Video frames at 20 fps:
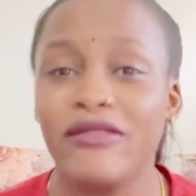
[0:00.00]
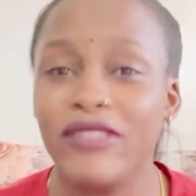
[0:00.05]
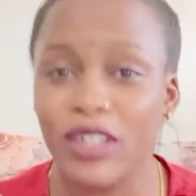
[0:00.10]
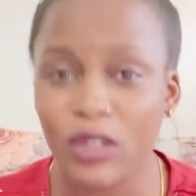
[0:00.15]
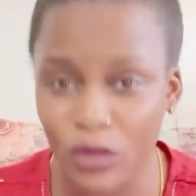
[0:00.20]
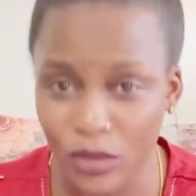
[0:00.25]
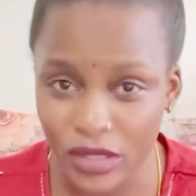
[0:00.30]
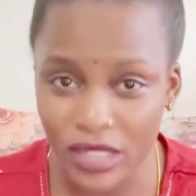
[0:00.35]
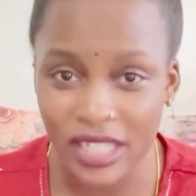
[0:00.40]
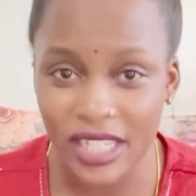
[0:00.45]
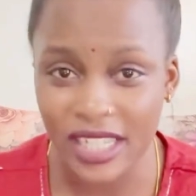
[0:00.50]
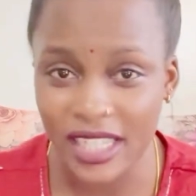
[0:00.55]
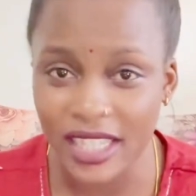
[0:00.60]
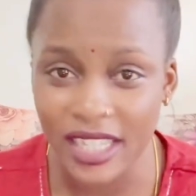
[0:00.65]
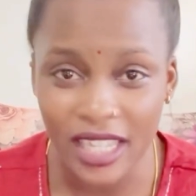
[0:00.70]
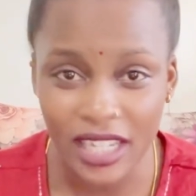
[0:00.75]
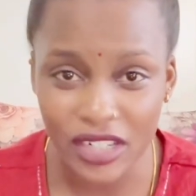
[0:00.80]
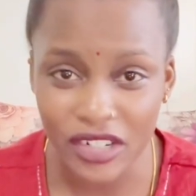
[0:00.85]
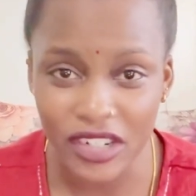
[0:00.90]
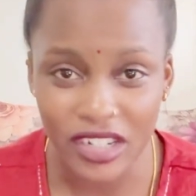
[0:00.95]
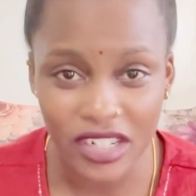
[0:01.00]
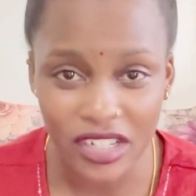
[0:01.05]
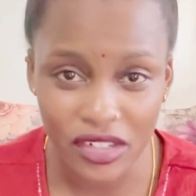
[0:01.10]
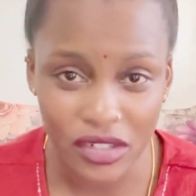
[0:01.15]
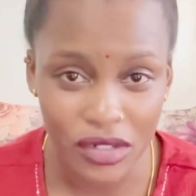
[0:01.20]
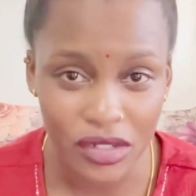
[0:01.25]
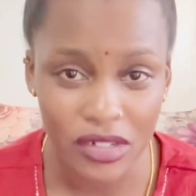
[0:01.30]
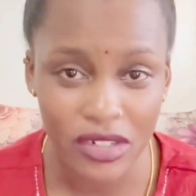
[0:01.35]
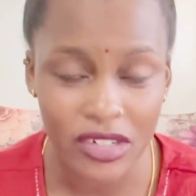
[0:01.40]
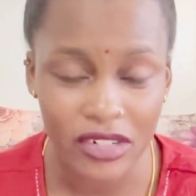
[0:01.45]
lot in their
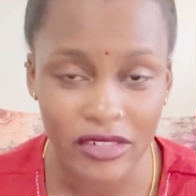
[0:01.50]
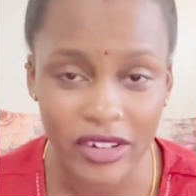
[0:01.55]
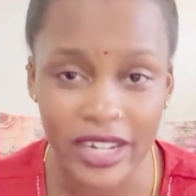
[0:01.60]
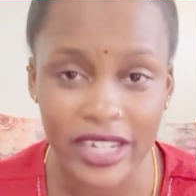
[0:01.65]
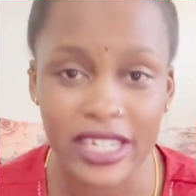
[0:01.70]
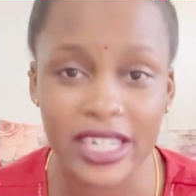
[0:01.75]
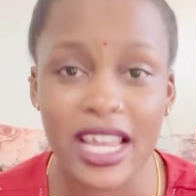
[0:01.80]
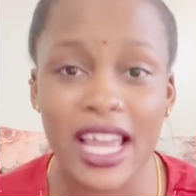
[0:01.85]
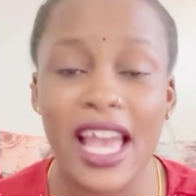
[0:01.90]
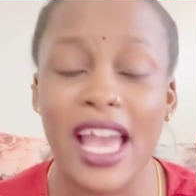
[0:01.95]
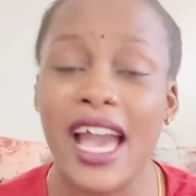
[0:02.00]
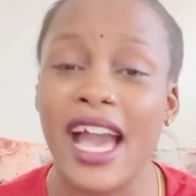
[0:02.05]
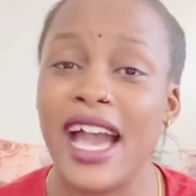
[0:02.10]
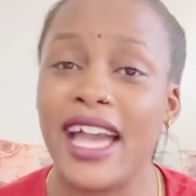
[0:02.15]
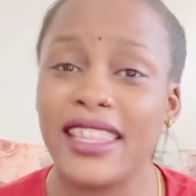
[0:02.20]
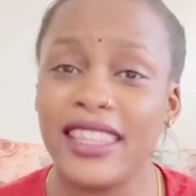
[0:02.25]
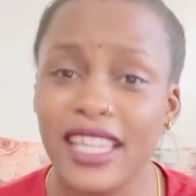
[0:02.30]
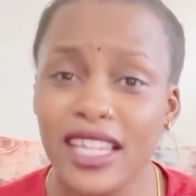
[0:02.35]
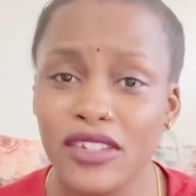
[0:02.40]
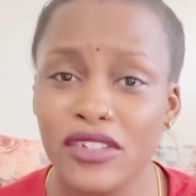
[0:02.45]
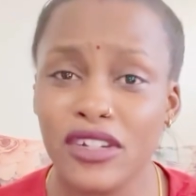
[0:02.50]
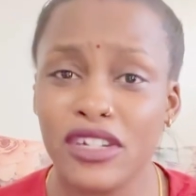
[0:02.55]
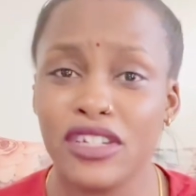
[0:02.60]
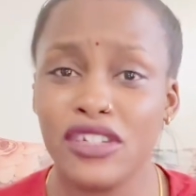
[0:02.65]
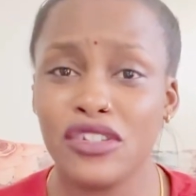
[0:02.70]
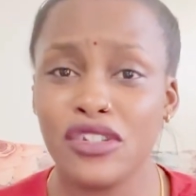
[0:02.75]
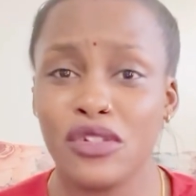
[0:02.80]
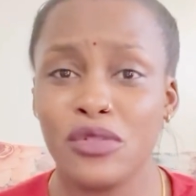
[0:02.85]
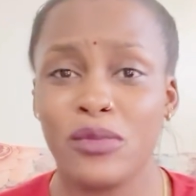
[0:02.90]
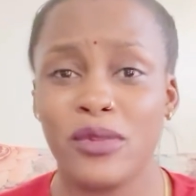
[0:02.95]
tradition, right? And their
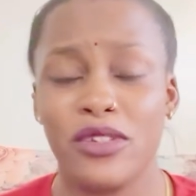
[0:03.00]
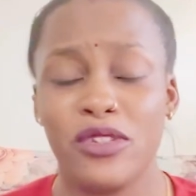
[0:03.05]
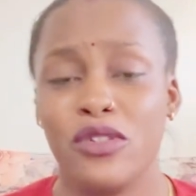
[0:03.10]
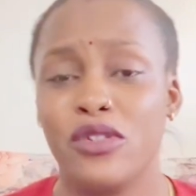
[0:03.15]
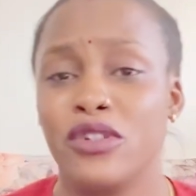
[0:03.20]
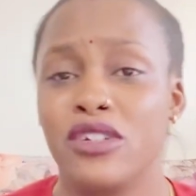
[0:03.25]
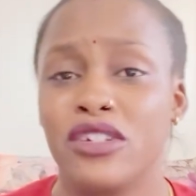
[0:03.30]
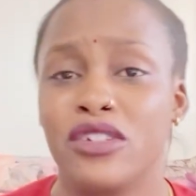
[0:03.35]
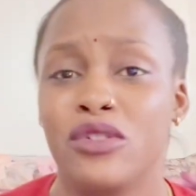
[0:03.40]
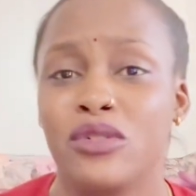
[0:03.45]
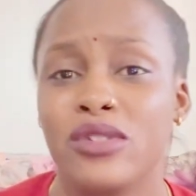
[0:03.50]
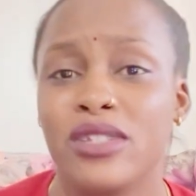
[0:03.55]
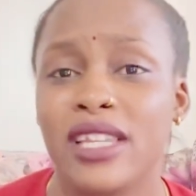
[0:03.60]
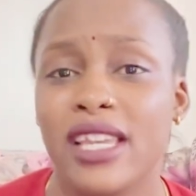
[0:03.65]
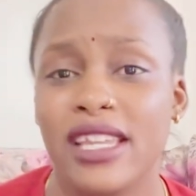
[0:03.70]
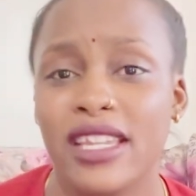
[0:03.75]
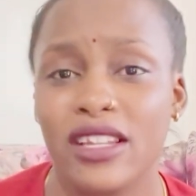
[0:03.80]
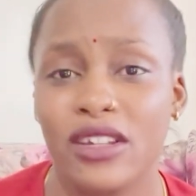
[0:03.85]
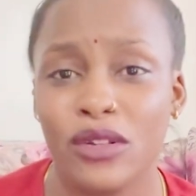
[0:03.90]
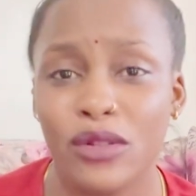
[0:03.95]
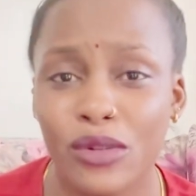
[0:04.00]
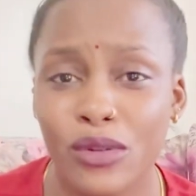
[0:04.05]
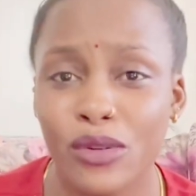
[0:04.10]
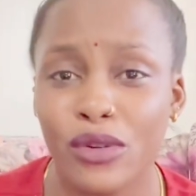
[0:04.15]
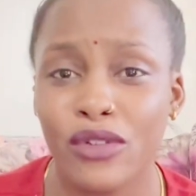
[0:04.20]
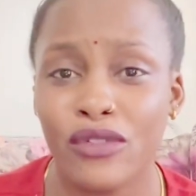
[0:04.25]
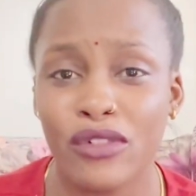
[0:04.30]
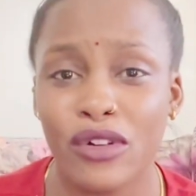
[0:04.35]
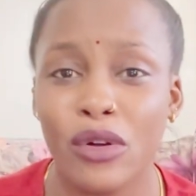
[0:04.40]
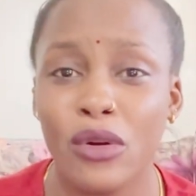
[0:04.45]
tradition, when you're a
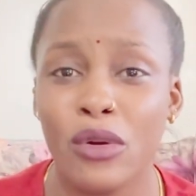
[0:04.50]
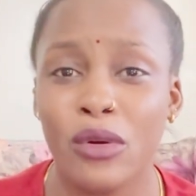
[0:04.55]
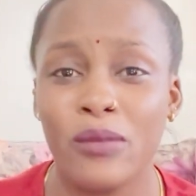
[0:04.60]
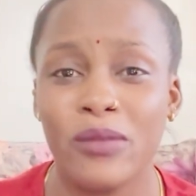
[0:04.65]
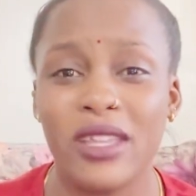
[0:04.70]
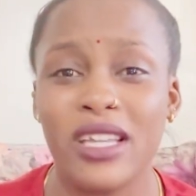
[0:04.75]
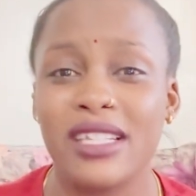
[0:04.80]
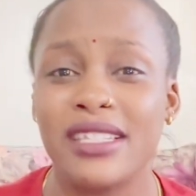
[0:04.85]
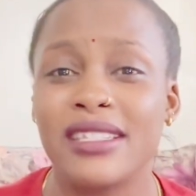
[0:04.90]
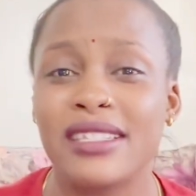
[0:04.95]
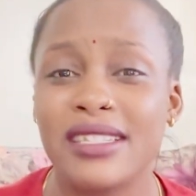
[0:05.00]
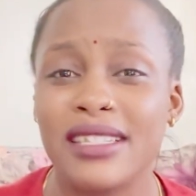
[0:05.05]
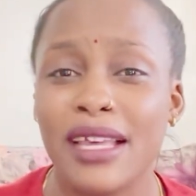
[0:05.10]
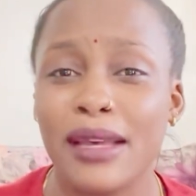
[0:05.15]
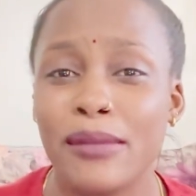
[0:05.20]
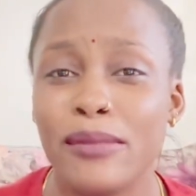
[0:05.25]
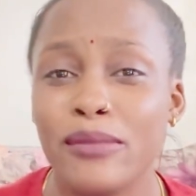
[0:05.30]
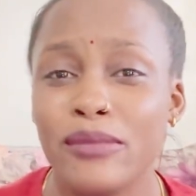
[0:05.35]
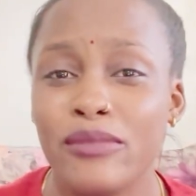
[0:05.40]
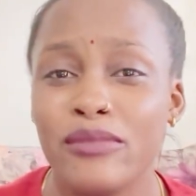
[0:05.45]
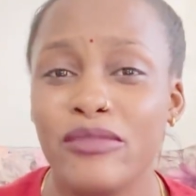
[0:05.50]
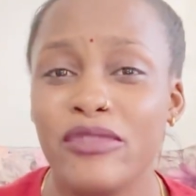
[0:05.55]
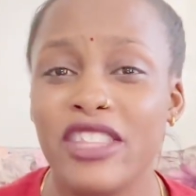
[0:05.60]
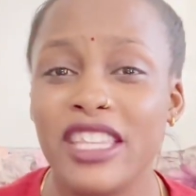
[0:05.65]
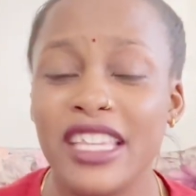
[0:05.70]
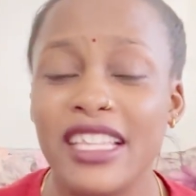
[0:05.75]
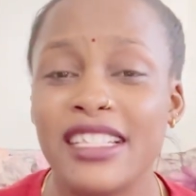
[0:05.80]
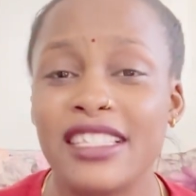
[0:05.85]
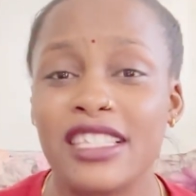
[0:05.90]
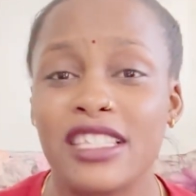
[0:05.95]
daughter-in-law of a home, there are some
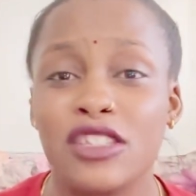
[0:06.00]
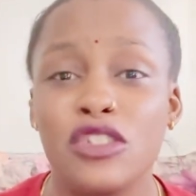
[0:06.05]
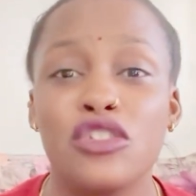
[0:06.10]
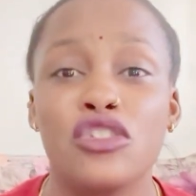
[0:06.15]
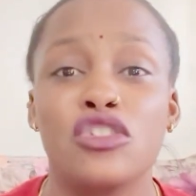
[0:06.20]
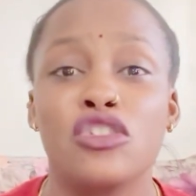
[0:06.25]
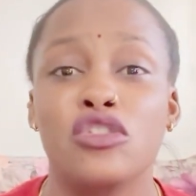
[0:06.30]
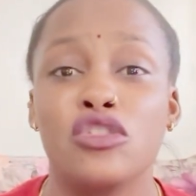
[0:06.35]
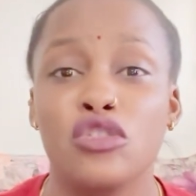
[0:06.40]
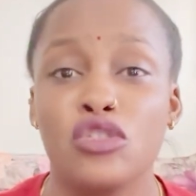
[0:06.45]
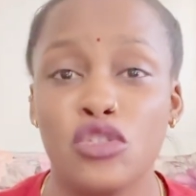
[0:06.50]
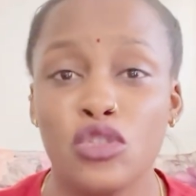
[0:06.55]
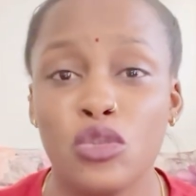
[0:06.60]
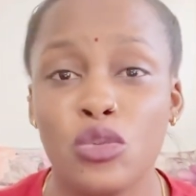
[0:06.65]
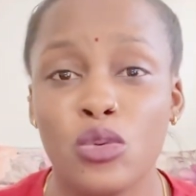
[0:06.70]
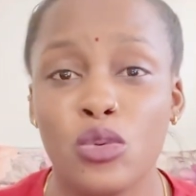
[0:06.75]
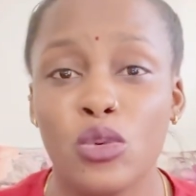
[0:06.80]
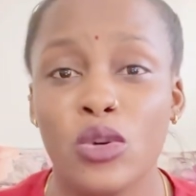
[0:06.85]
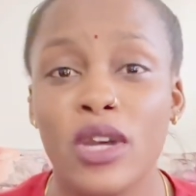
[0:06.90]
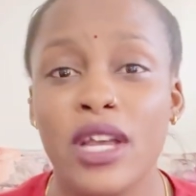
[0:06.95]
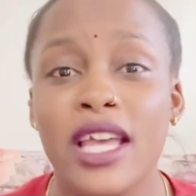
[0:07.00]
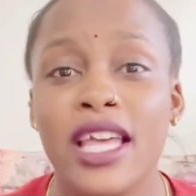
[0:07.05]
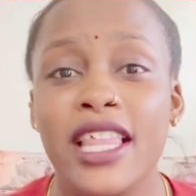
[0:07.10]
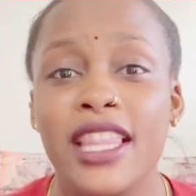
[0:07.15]
things that you should do.